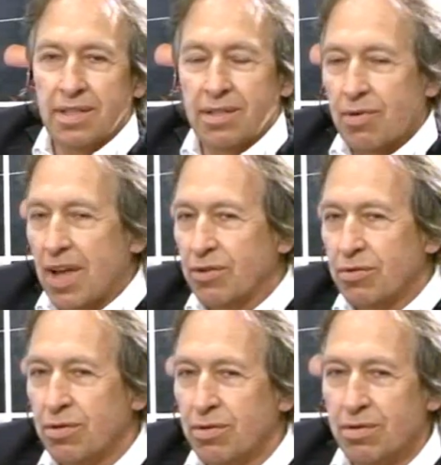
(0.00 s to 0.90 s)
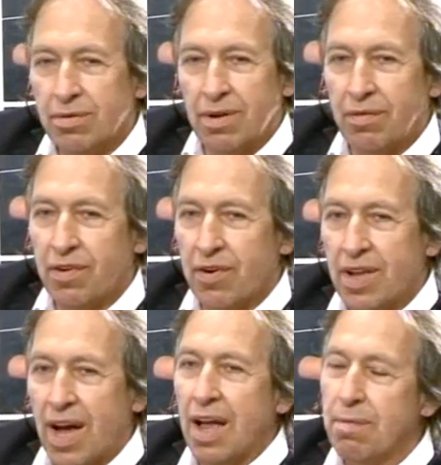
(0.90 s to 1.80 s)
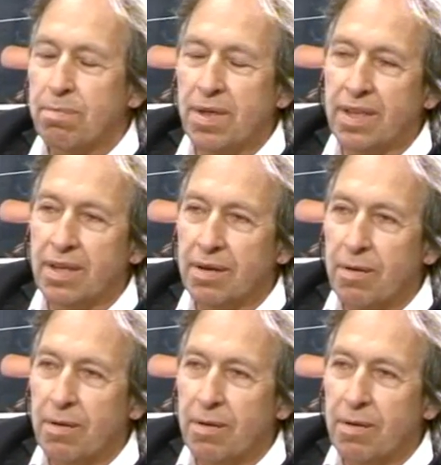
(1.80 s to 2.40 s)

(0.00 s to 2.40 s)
trying to do a very high peak,